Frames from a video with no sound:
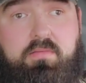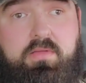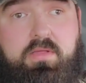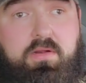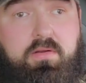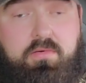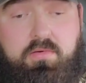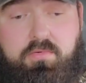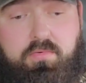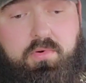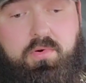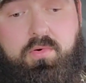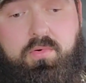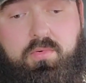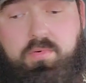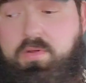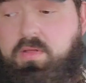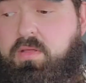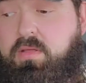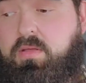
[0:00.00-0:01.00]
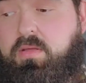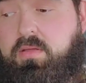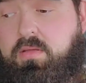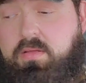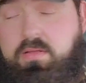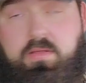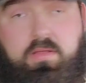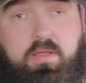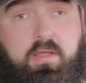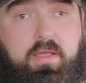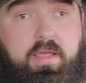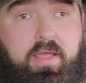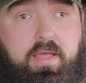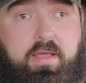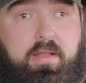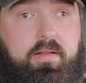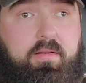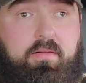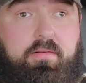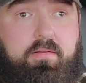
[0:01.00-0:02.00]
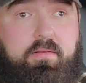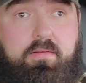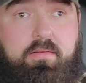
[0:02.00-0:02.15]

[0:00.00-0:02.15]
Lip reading: you know, grew again